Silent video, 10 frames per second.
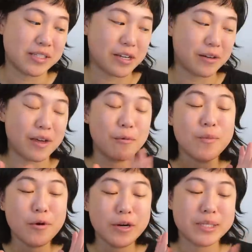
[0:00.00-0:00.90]
So they were
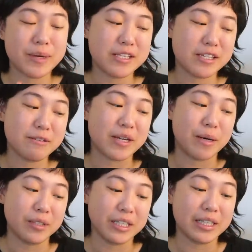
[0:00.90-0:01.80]
more expensive, but
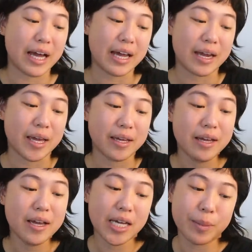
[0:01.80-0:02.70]
I'm really glad
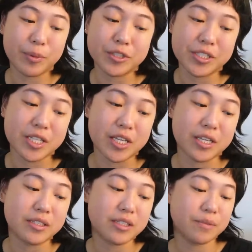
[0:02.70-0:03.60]
I purchased
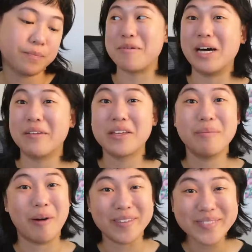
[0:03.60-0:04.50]
these. We got the
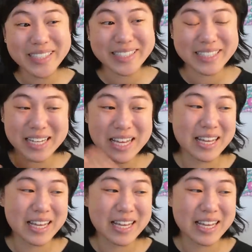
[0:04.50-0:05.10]
apartment.